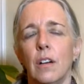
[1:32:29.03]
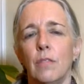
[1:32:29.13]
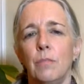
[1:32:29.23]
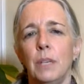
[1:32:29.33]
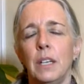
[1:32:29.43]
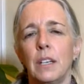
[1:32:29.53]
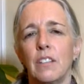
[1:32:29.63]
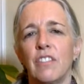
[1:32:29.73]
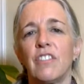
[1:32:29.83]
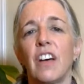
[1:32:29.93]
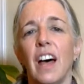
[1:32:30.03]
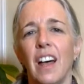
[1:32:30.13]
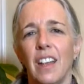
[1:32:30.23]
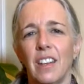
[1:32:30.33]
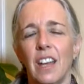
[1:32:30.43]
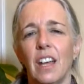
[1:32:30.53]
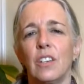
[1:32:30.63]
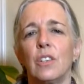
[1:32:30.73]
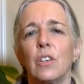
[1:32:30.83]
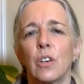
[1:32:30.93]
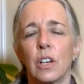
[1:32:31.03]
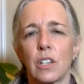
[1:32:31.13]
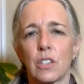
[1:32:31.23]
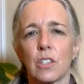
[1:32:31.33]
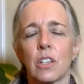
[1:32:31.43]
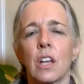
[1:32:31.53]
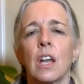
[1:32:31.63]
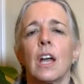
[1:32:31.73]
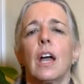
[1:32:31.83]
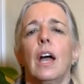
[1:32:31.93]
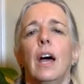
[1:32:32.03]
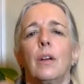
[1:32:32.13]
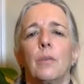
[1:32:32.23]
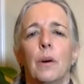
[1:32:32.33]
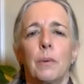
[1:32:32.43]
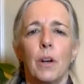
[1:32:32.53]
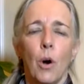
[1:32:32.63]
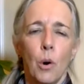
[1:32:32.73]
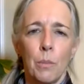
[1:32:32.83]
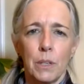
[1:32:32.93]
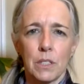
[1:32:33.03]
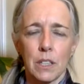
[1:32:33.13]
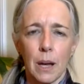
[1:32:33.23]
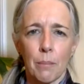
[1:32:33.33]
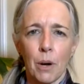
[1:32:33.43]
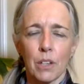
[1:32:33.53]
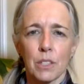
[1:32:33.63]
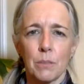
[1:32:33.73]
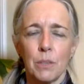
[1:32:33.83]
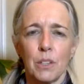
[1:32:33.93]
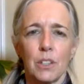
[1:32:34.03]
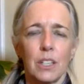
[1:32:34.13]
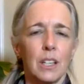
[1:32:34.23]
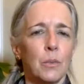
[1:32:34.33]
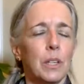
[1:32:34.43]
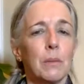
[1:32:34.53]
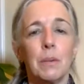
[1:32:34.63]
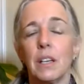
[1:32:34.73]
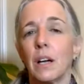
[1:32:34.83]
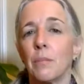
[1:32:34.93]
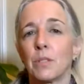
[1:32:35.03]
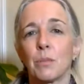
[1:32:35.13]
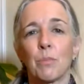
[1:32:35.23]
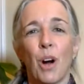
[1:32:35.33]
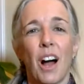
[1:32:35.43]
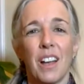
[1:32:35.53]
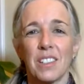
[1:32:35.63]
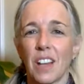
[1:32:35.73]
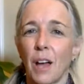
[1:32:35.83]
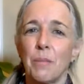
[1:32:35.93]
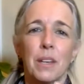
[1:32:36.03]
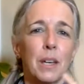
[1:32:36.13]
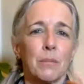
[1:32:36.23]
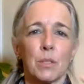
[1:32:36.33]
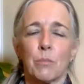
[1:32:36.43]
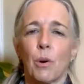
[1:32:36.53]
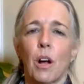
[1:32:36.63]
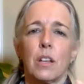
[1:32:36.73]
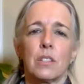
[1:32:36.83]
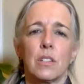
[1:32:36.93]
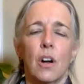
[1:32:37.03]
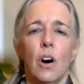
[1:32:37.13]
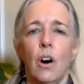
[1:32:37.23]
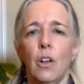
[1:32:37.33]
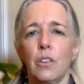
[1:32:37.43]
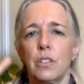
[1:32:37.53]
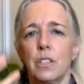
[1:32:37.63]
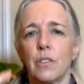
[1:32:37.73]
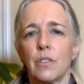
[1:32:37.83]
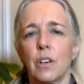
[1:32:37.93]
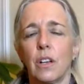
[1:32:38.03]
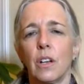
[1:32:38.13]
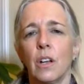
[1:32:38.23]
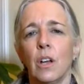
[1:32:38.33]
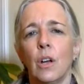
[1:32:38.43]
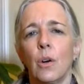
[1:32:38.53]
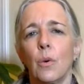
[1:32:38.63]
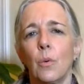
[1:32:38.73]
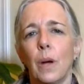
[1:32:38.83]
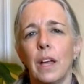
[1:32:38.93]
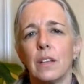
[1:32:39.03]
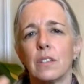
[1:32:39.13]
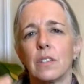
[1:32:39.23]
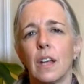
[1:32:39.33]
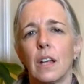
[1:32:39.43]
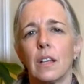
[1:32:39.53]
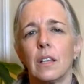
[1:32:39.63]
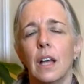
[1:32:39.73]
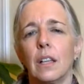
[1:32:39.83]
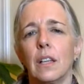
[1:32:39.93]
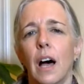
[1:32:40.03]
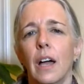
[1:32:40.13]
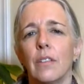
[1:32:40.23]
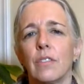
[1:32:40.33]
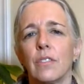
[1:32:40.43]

being fed and nourished. And when we open to that possibility, we can become surprised. I became surprised at all the different ways that life